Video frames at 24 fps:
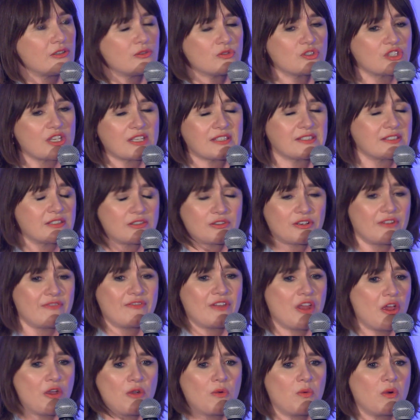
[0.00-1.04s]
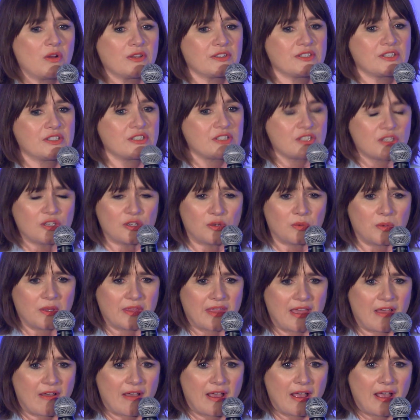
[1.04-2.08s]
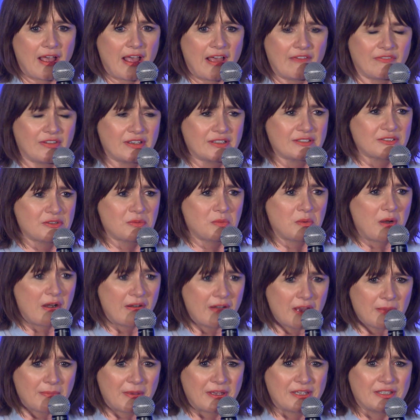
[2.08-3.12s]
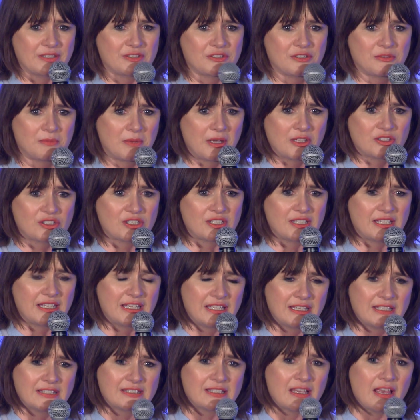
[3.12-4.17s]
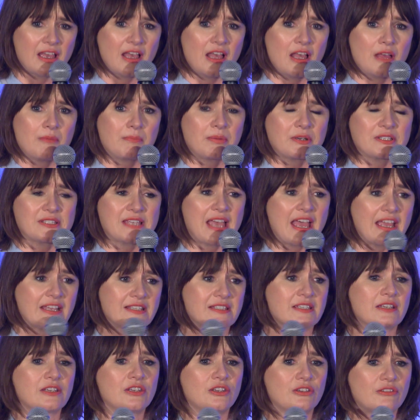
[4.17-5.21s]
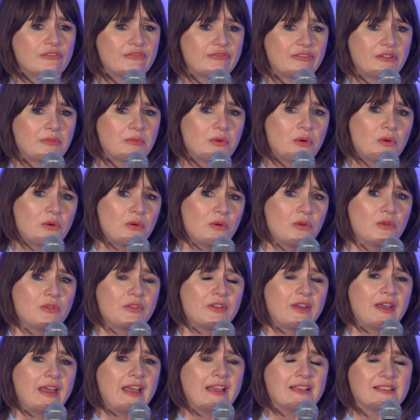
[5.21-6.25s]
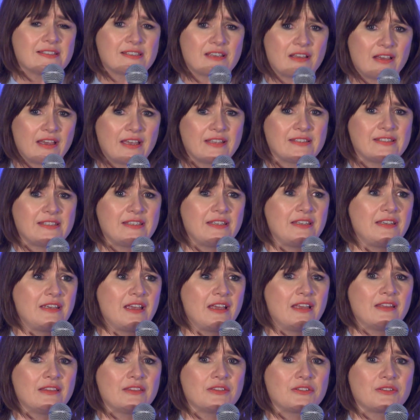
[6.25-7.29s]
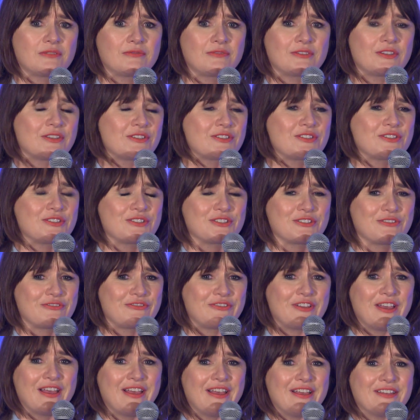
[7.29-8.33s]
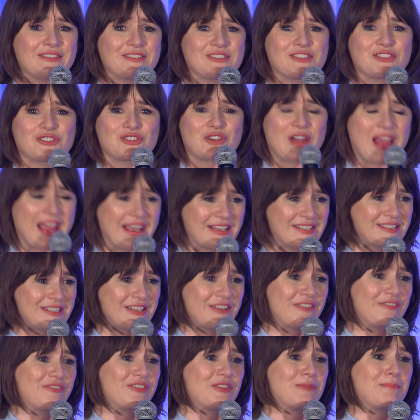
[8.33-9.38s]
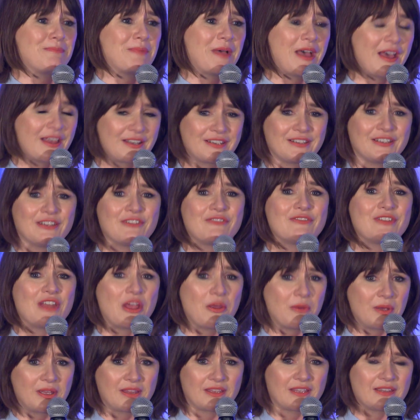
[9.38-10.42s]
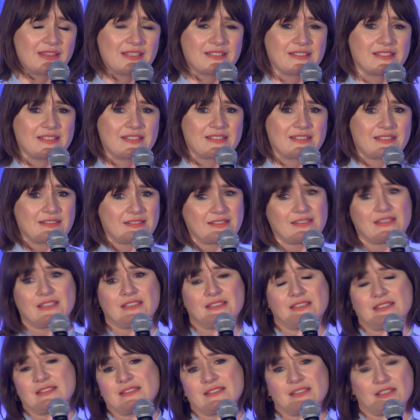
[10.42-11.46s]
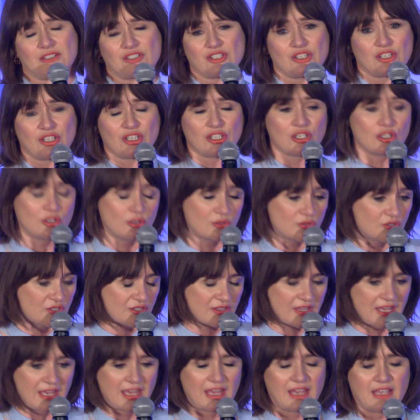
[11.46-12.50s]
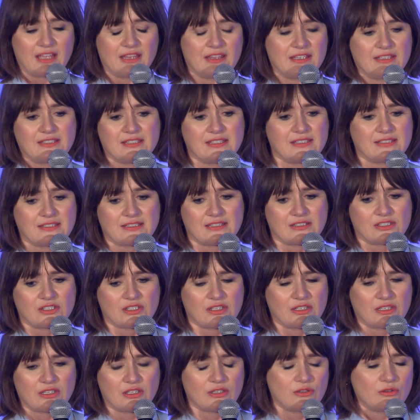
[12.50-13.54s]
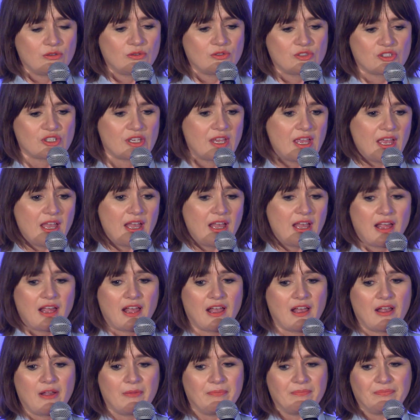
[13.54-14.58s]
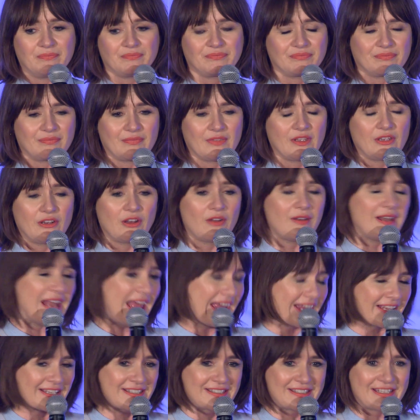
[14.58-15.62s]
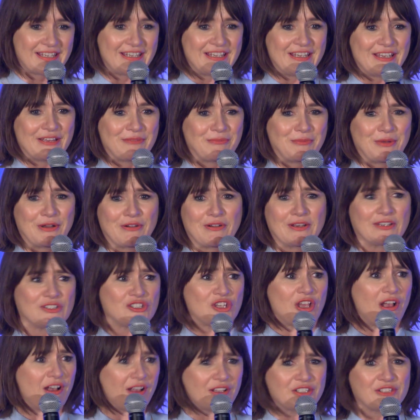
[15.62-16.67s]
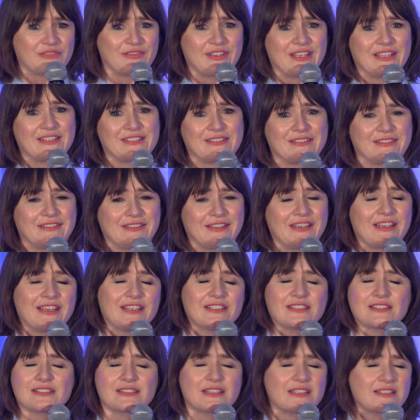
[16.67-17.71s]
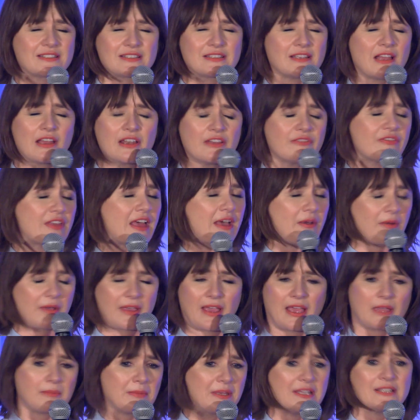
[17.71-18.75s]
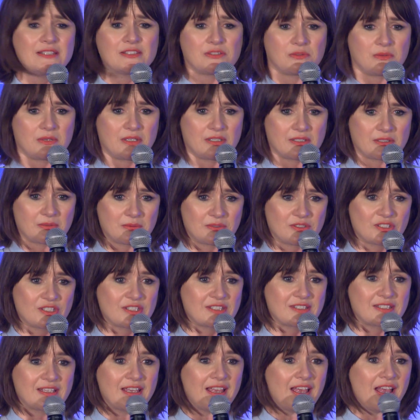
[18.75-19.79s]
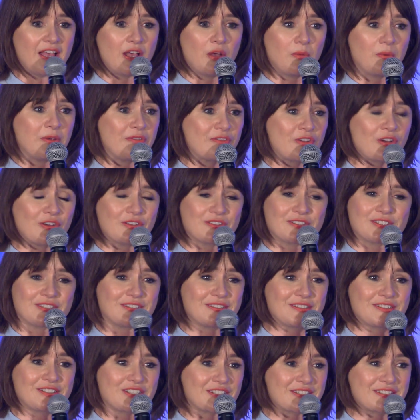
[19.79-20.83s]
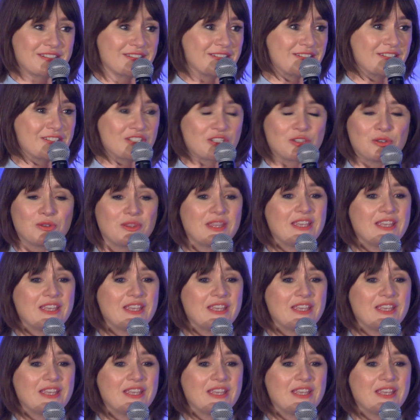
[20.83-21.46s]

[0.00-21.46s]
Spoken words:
you just sort of know what to do without having to worry about it too much. And he's protecting you from all the anxiety and the sort of stress of the burden of knowing that this is such a huge thing and this is such a huge you know, legacy, and we're in charge of it. And he does. There's none of that came into it. It was just, we've got to just do